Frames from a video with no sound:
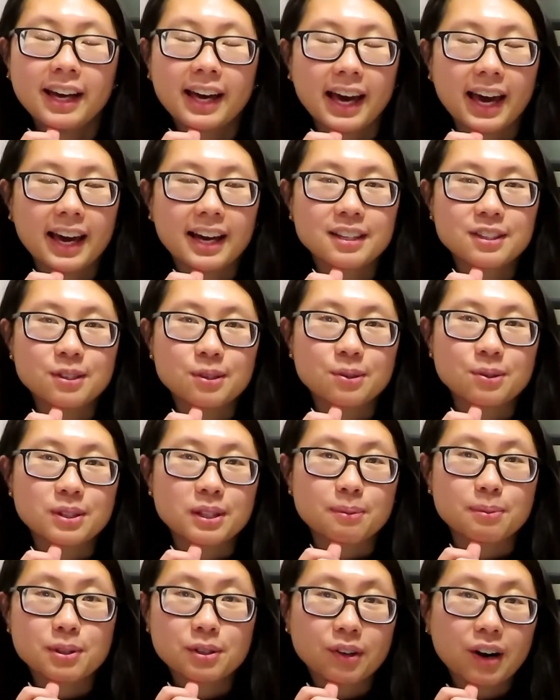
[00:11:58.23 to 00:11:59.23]
and to
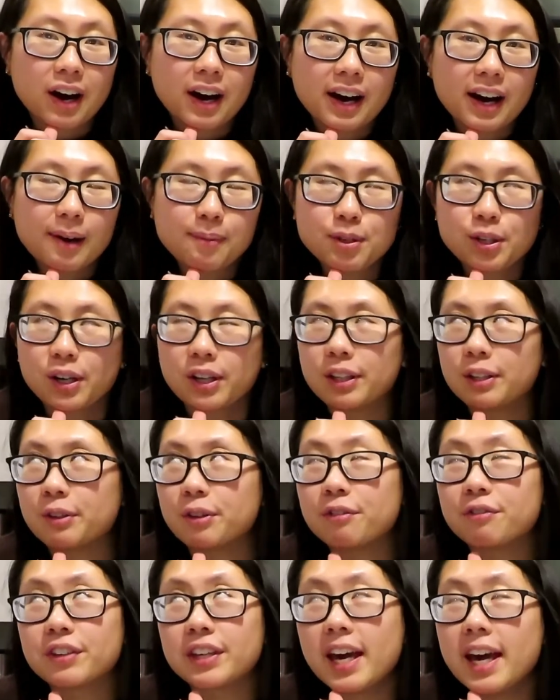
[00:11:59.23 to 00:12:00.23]
subscribe, turn on the
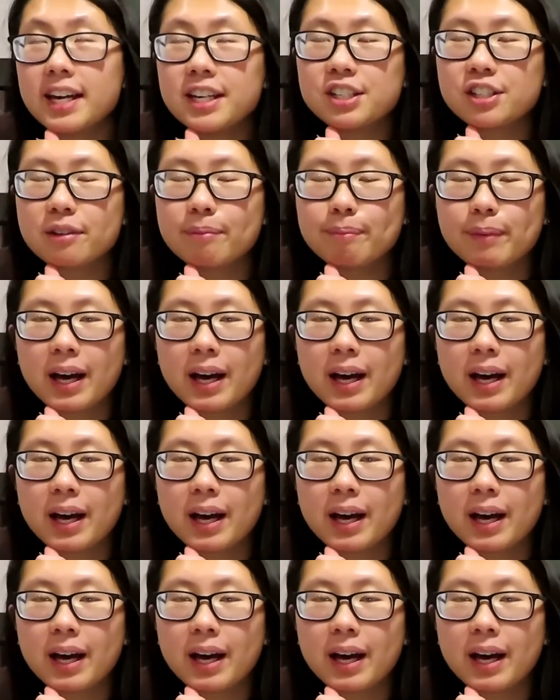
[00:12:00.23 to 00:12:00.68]
notification